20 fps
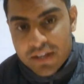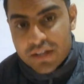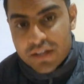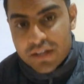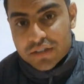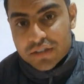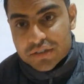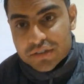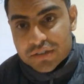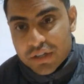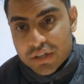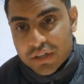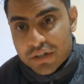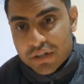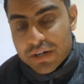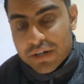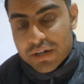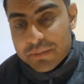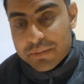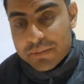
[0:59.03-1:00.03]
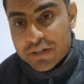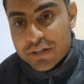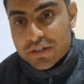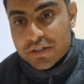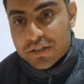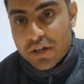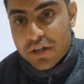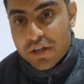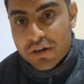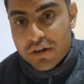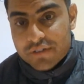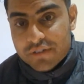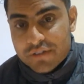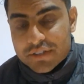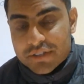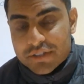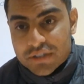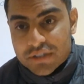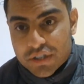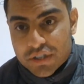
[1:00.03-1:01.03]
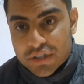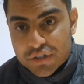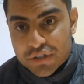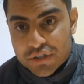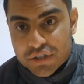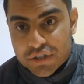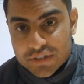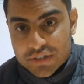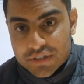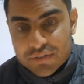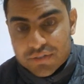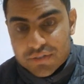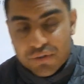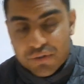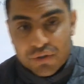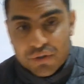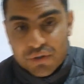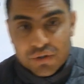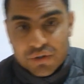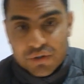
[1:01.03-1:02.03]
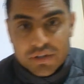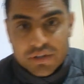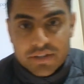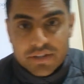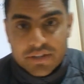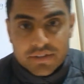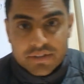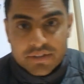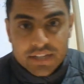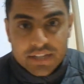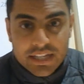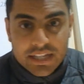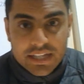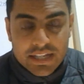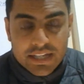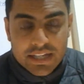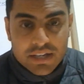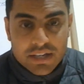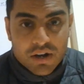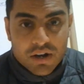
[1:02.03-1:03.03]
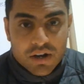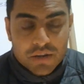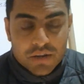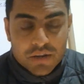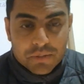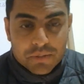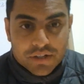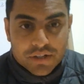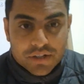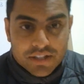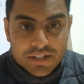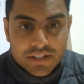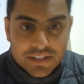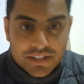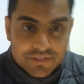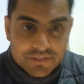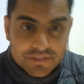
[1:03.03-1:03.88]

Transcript: So I'm going to go over the solutions for the homework given